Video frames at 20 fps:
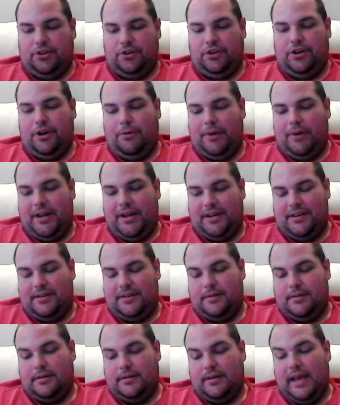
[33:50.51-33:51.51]
So you know
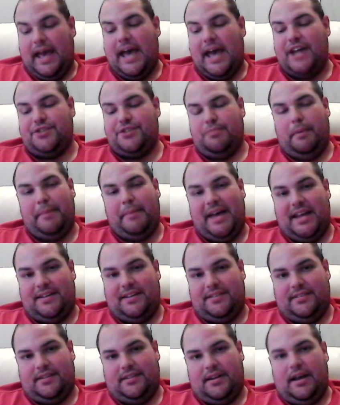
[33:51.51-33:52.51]
what? Hedge my
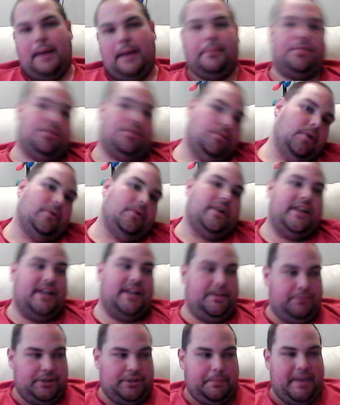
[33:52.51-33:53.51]
bets. I'm throwing
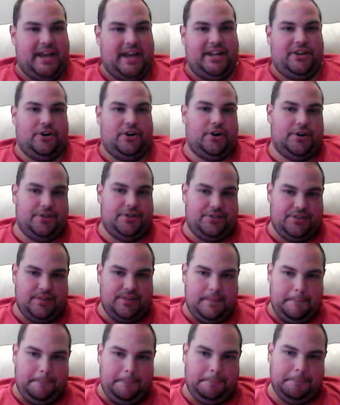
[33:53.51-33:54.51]
it in with the penny
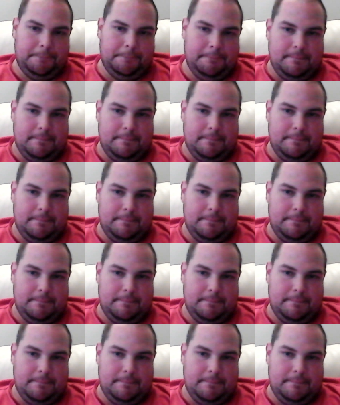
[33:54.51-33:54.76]
cards.